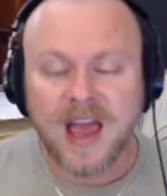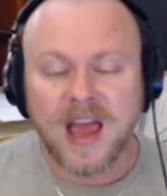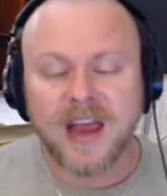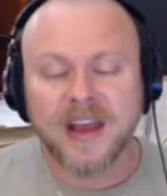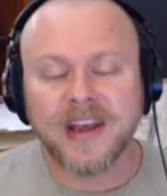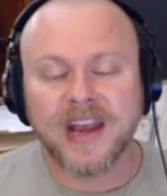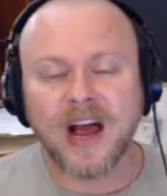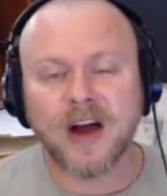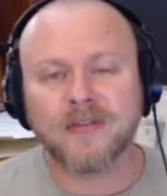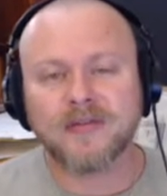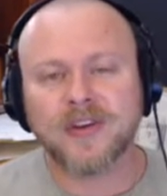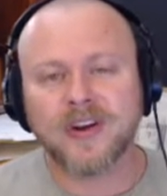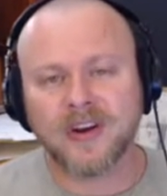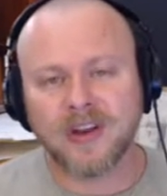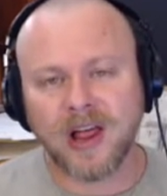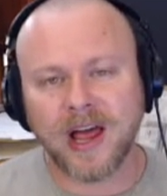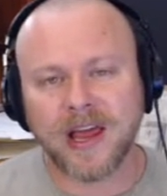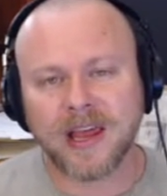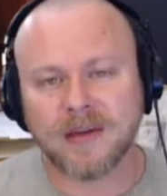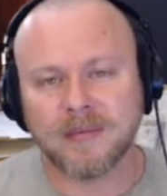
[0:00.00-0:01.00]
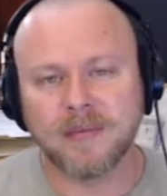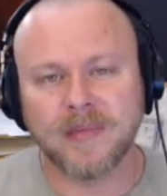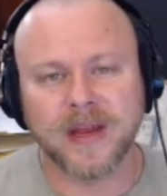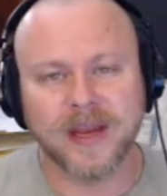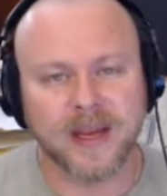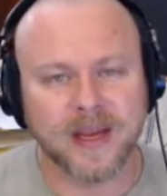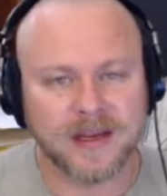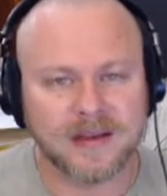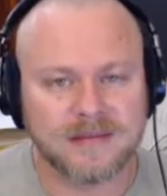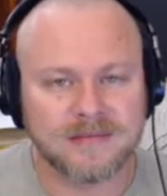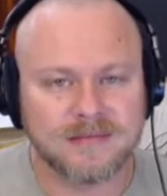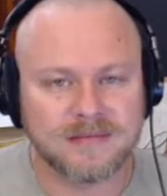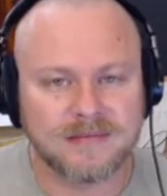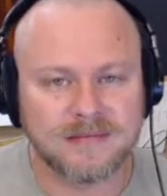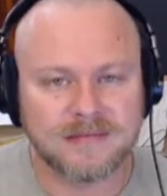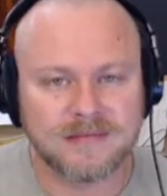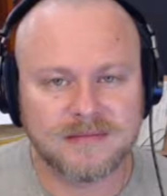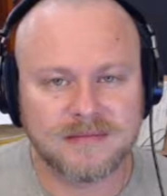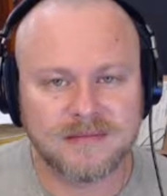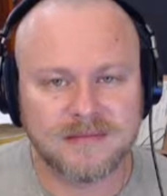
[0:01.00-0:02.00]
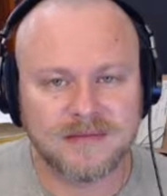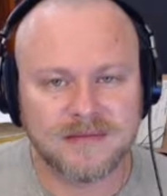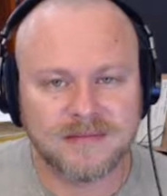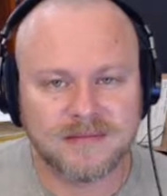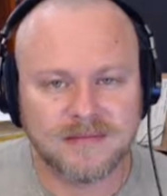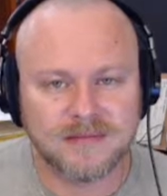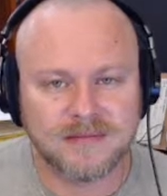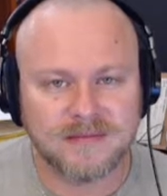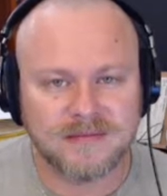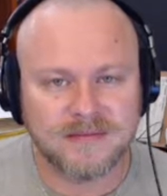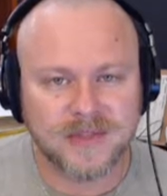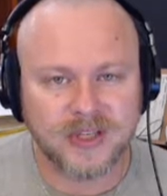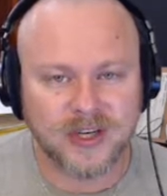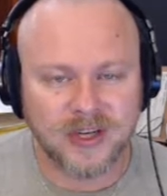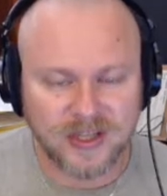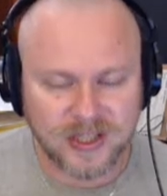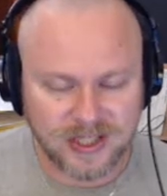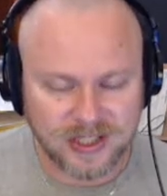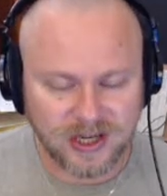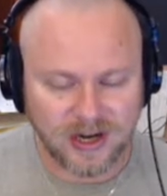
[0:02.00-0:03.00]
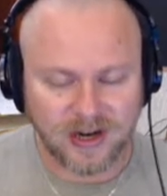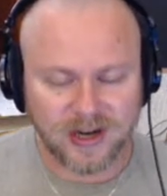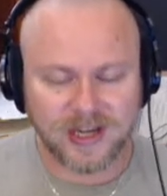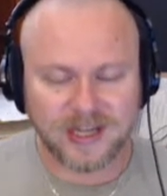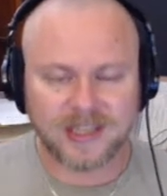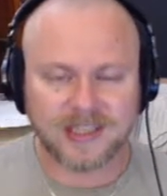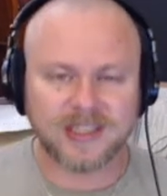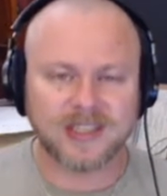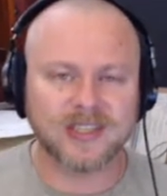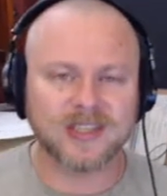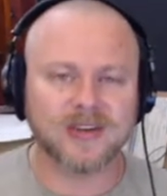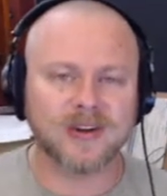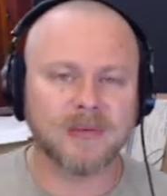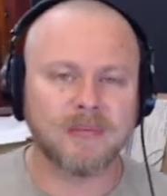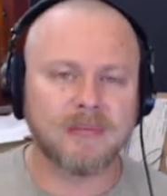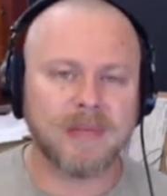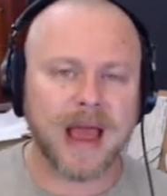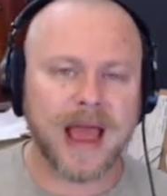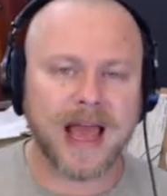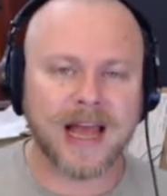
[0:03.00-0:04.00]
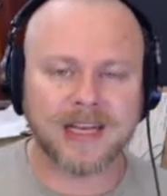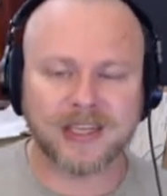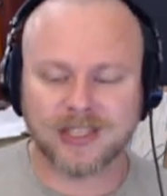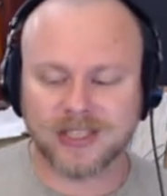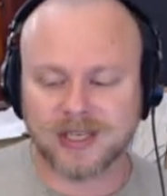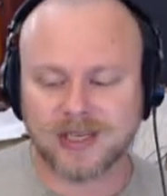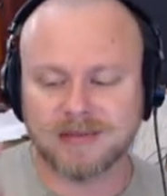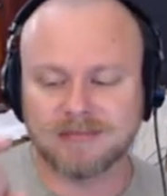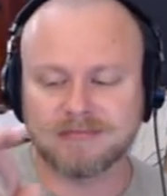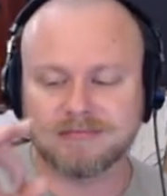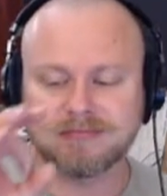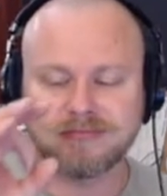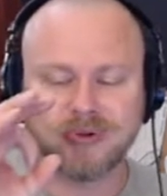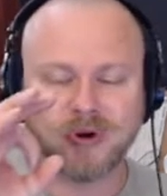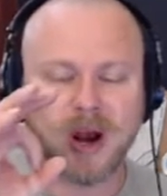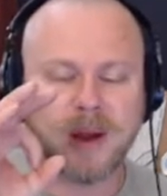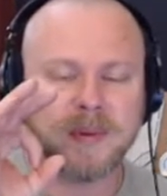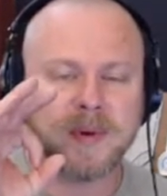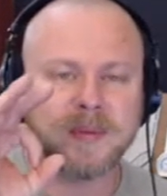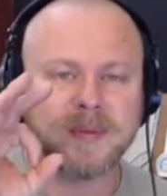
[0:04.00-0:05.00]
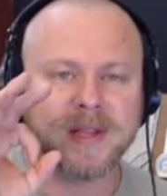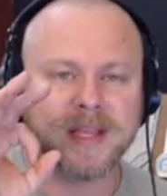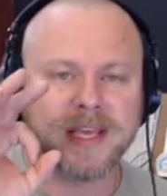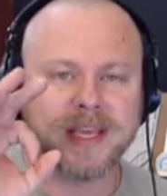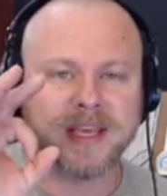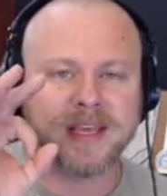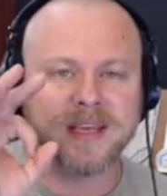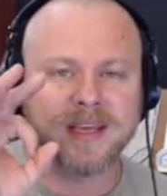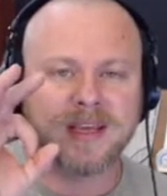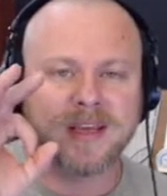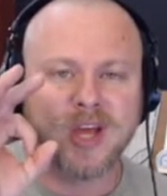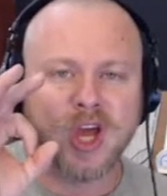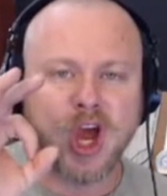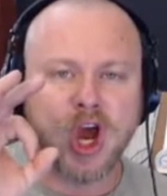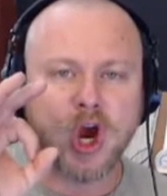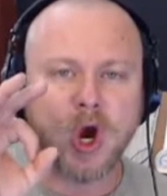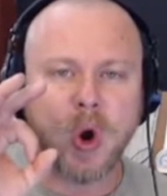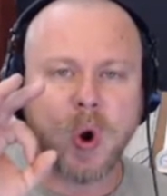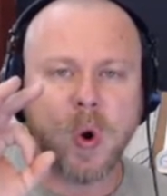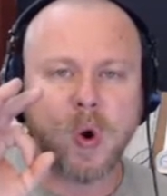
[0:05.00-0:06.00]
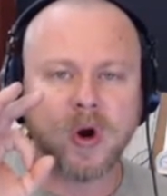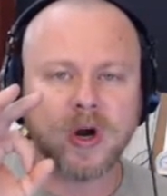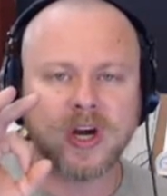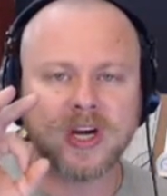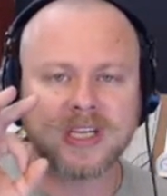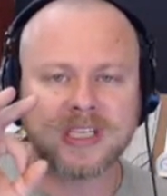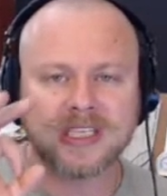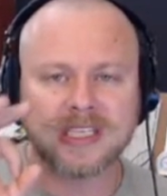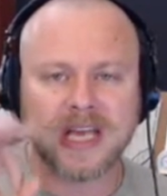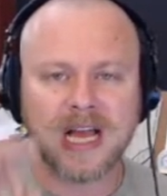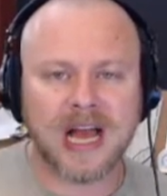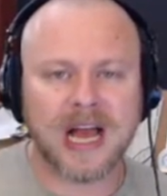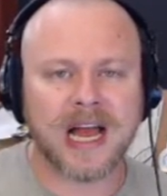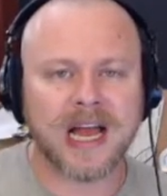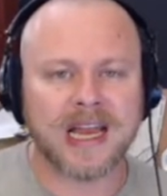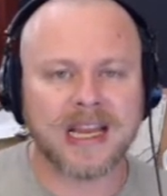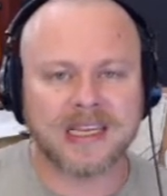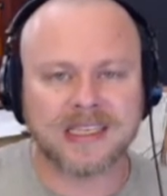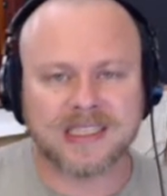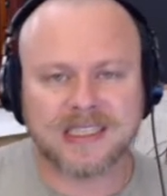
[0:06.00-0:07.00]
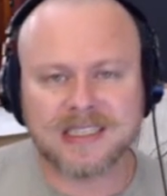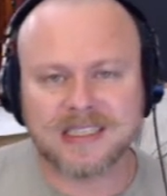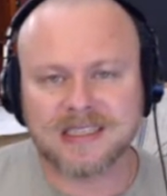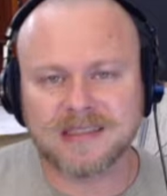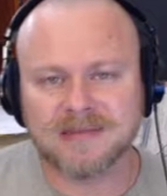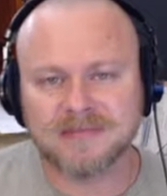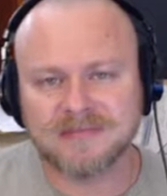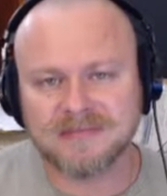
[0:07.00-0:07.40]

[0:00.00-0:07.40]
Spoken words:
Now, if you're like me, you're starting to imagine probably quarter-size